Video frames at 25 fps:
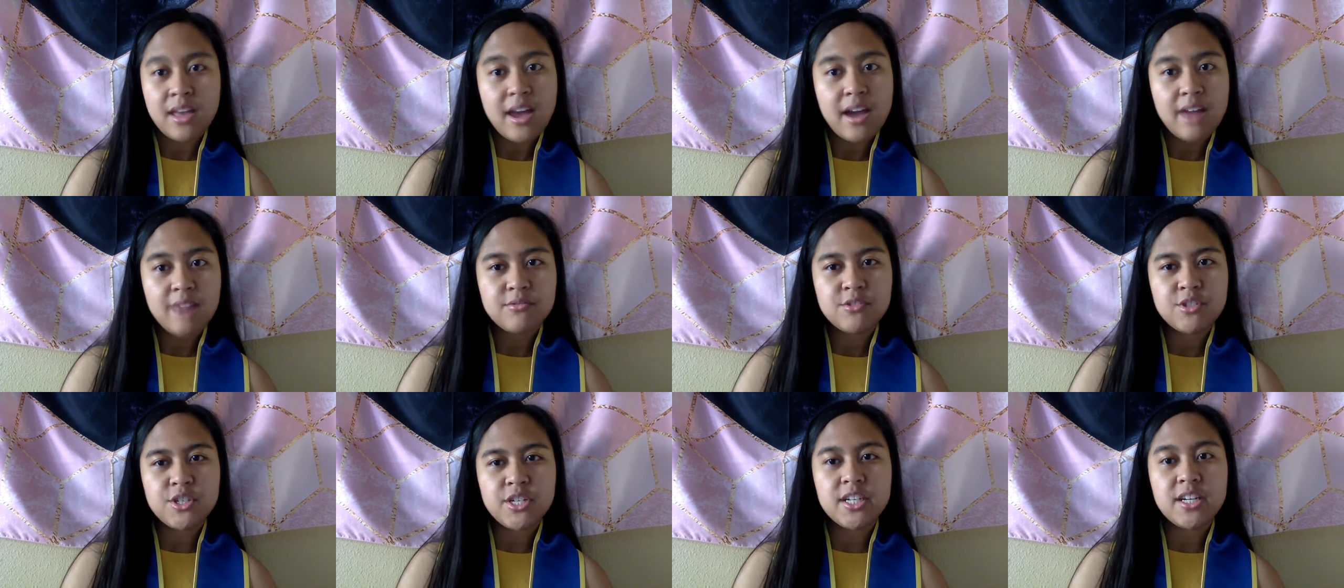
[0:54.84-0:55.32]

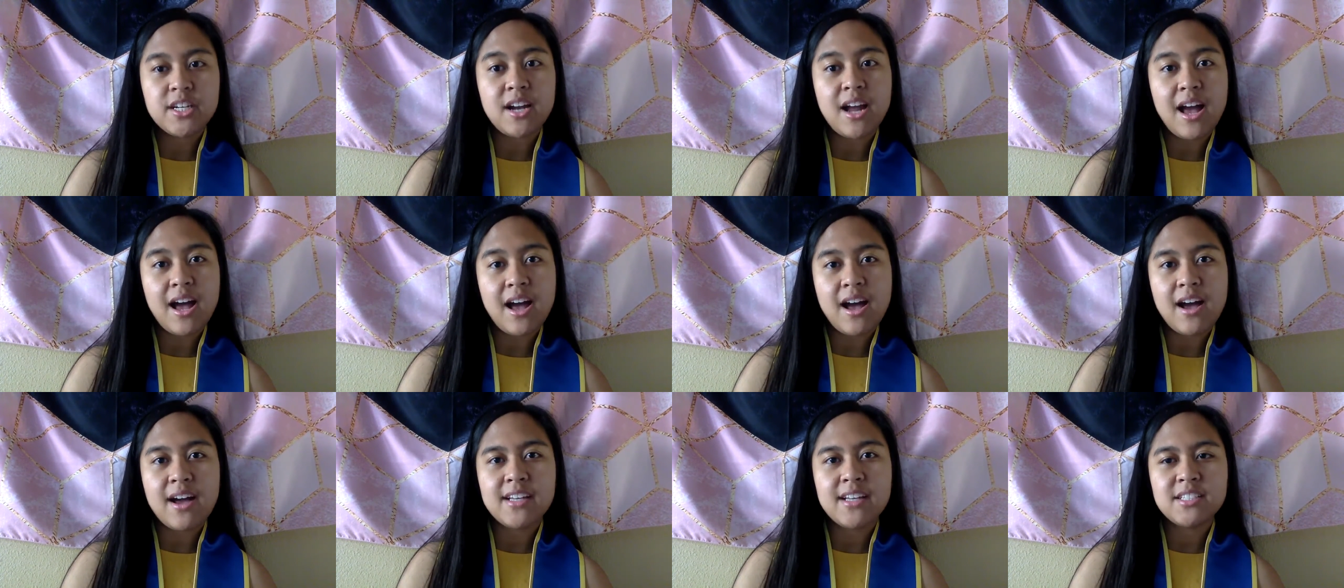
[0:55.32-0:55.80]
After a year,
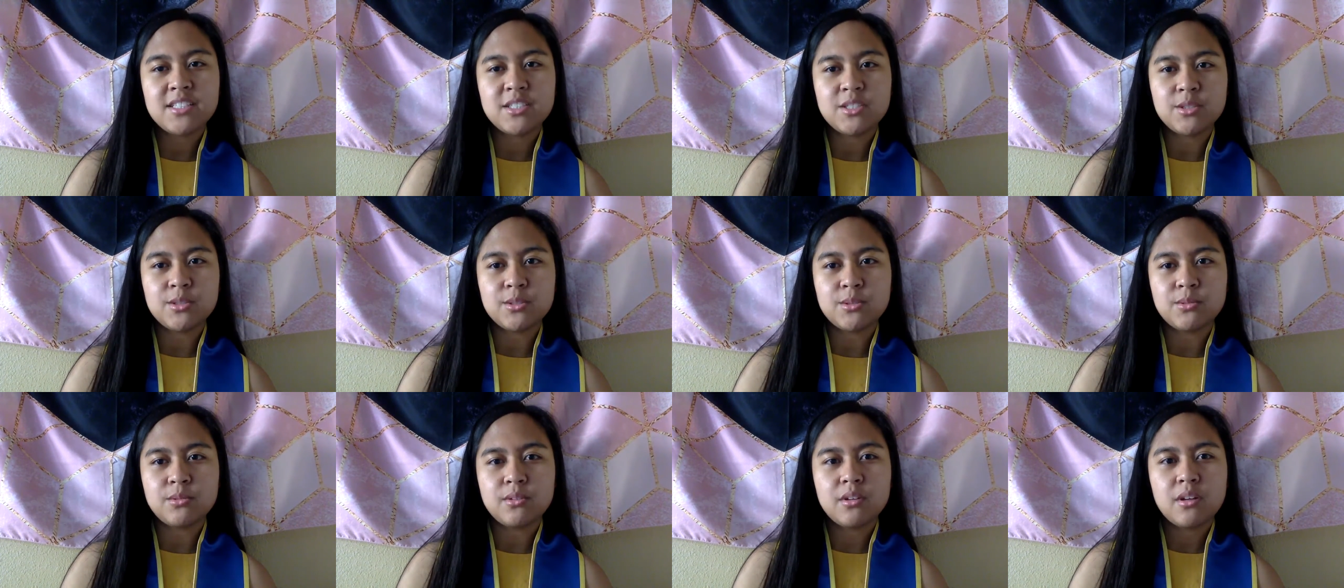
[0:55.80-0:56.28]
I
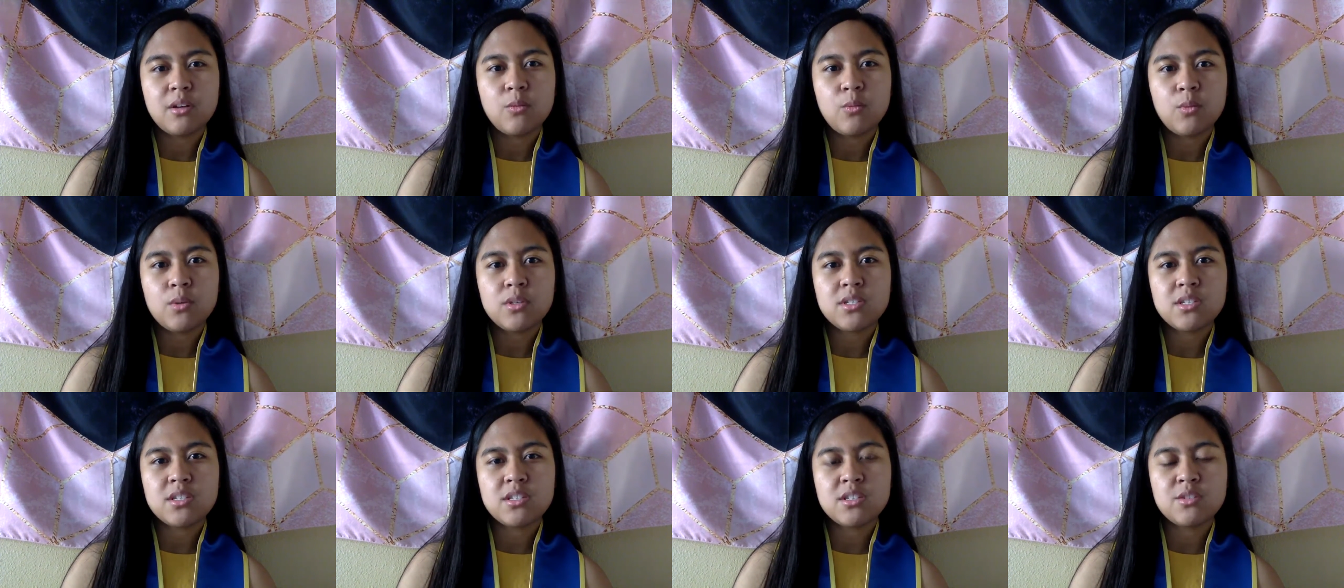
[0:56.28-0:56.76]
too
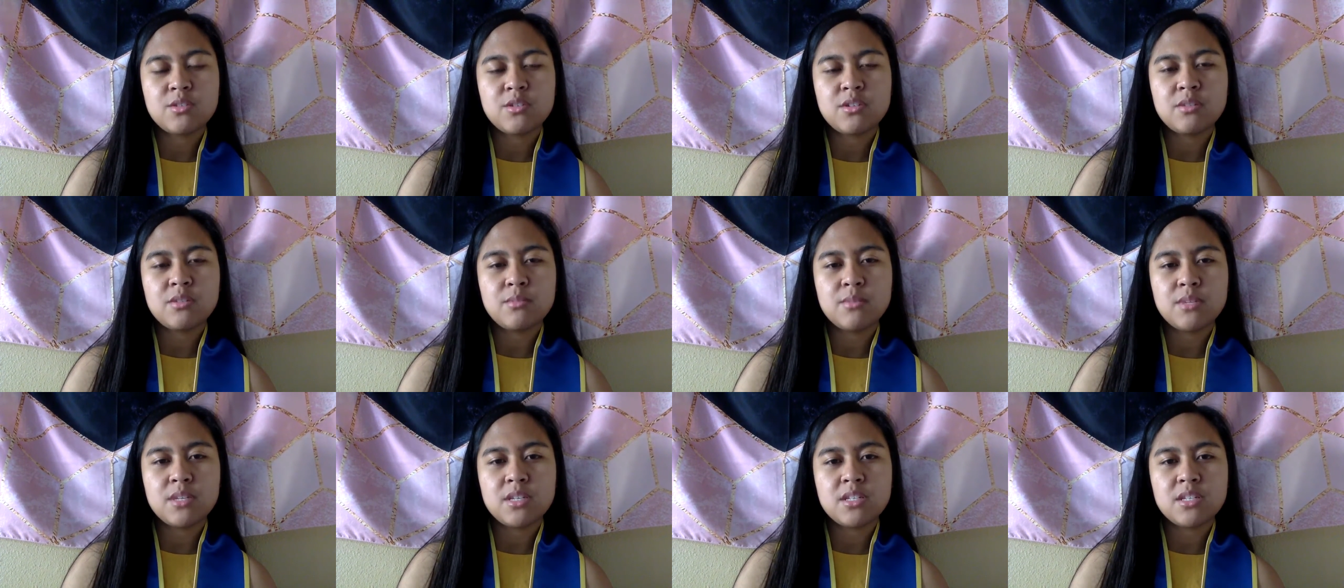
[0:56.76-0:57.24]
was a
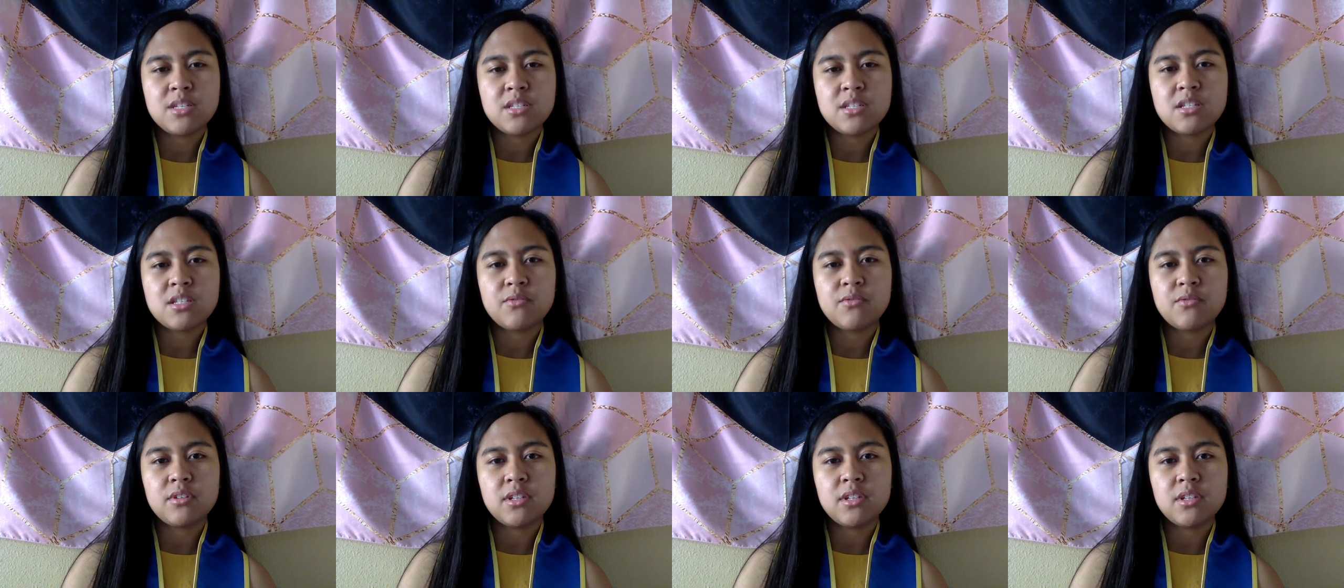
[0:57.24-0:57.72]
student minister
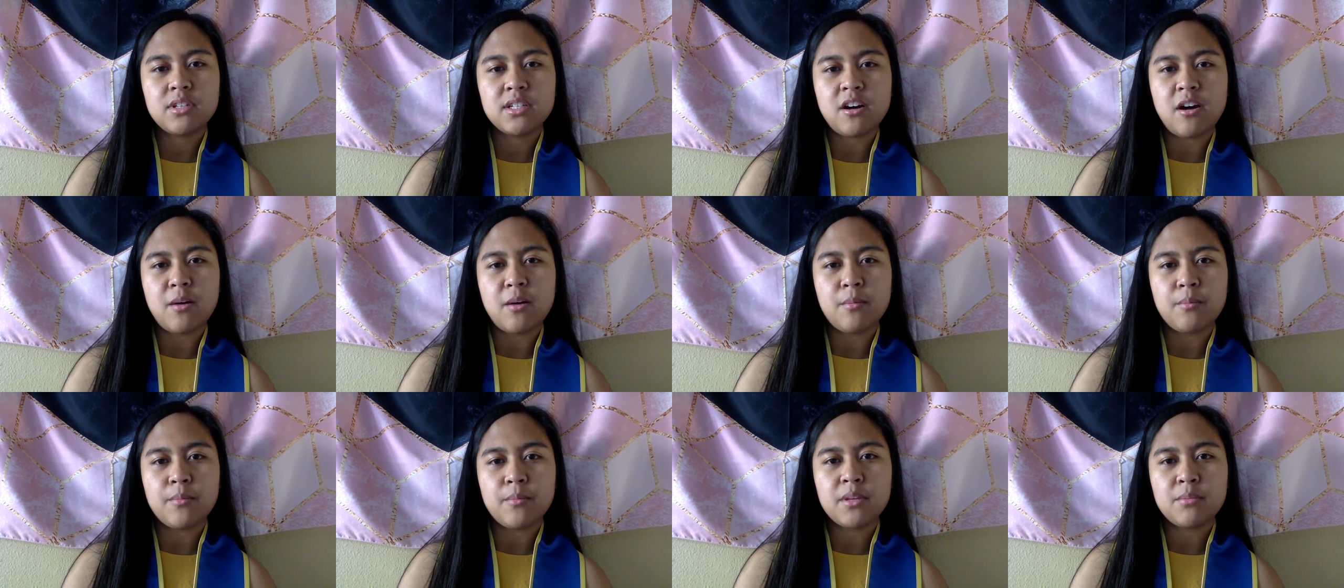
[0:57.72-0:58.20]
for
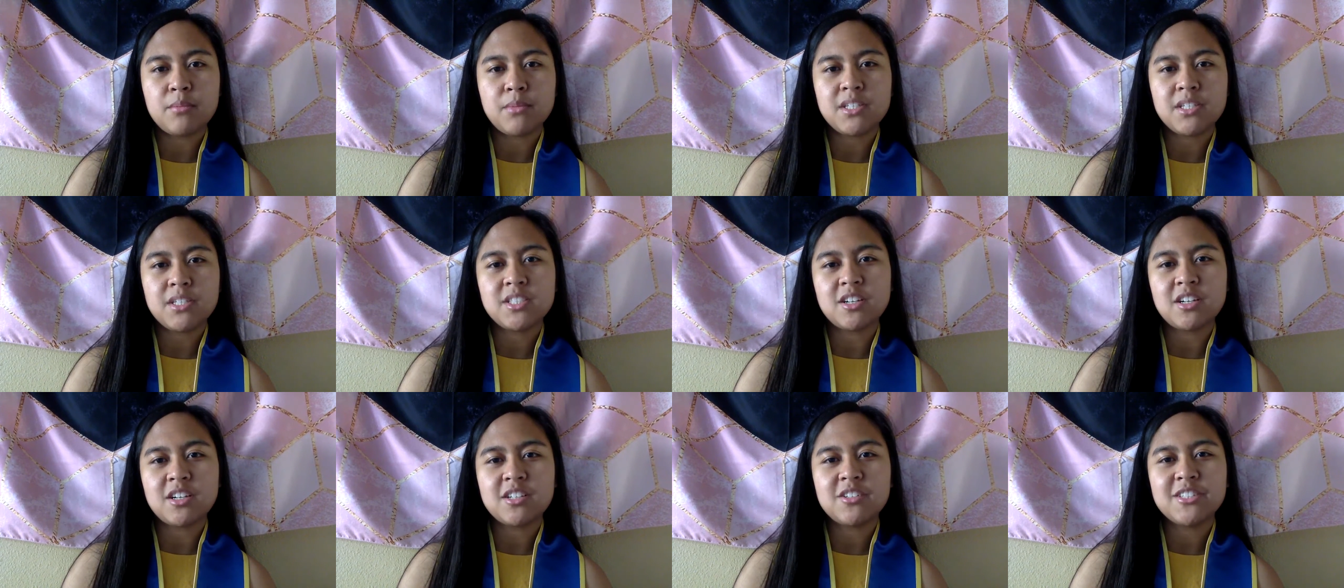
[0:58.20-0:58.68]
LitCom in my
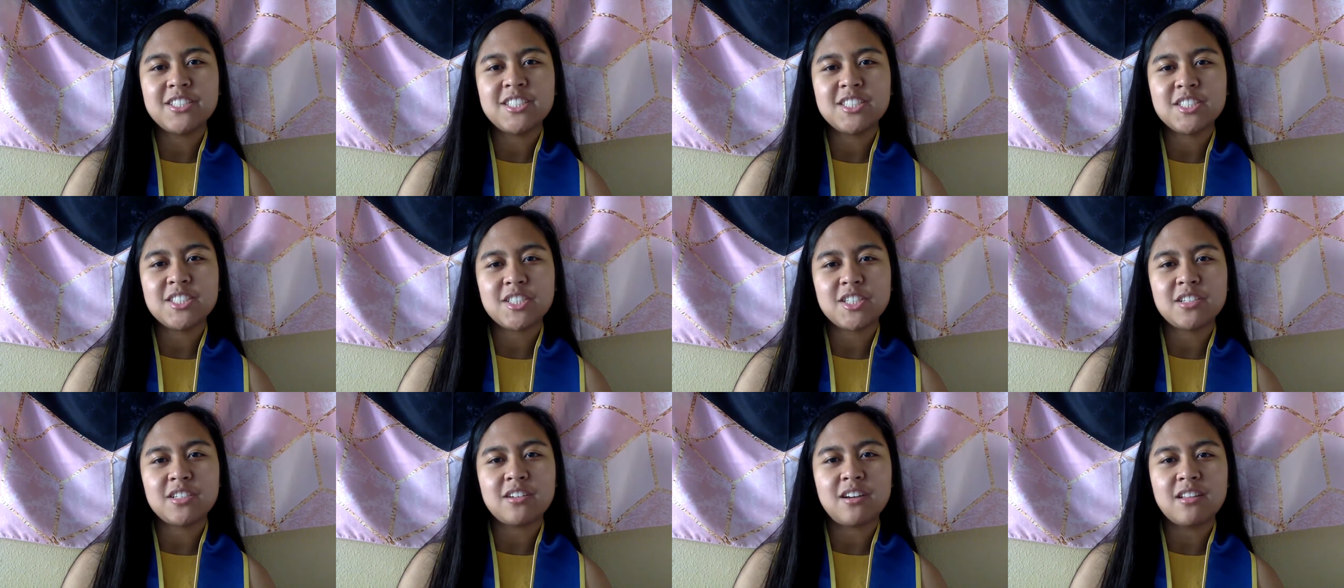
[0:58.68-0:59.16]
dark green
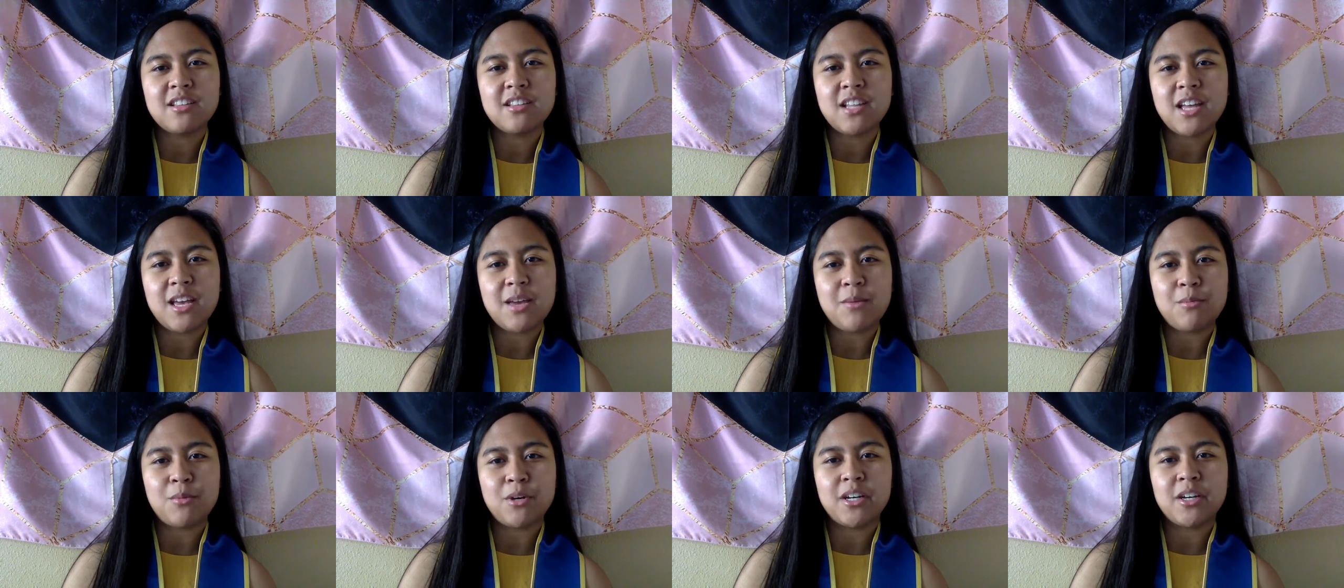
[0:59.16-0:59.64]
shirt on
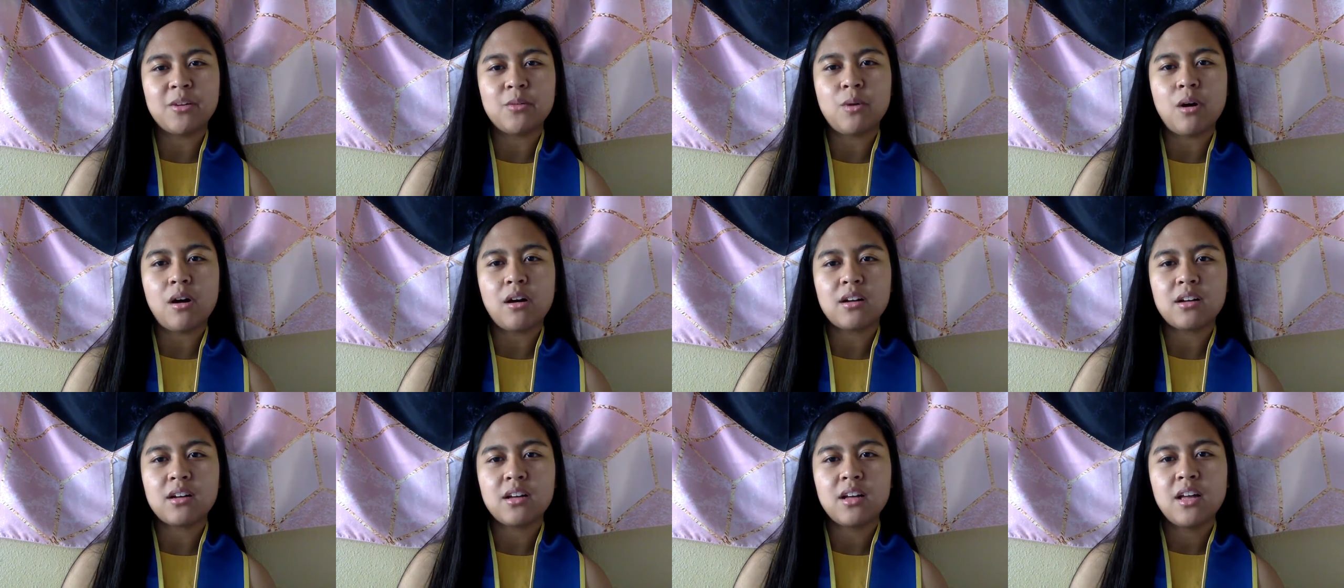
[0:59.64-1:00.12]
Library
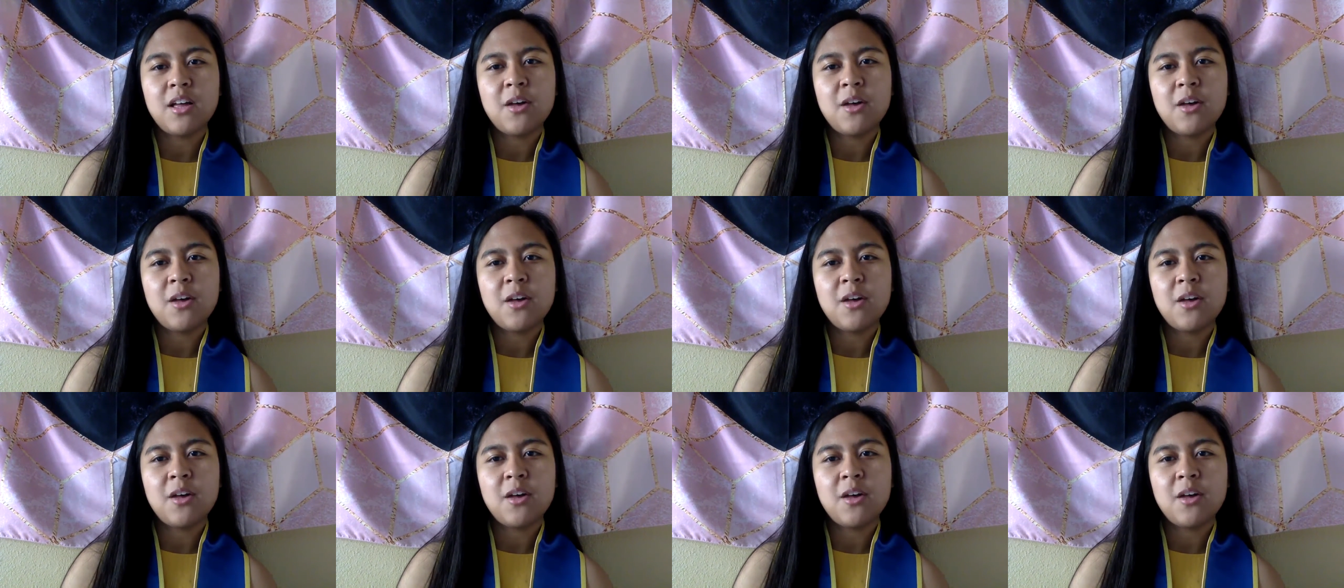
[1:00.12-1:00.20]
Walk,